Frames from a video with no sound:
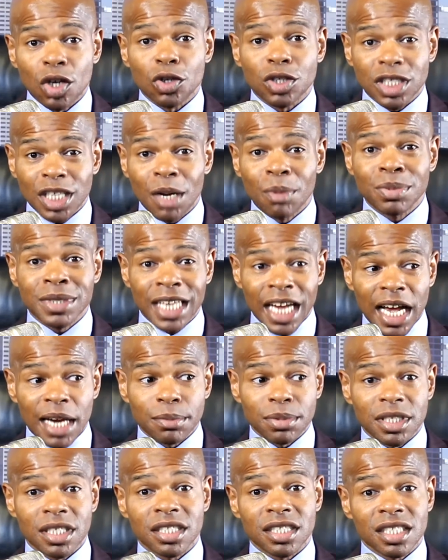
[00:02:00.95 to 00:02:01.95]
So
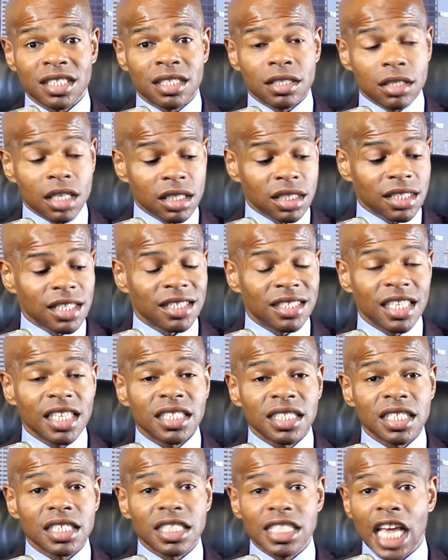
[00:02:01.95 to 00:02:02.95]
sometimes the, the, the
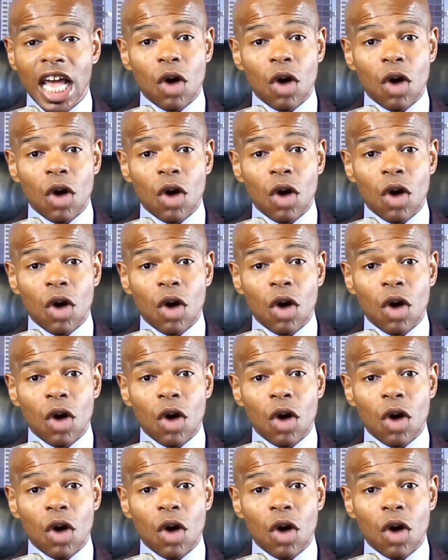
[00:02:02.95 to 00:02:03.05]
statistics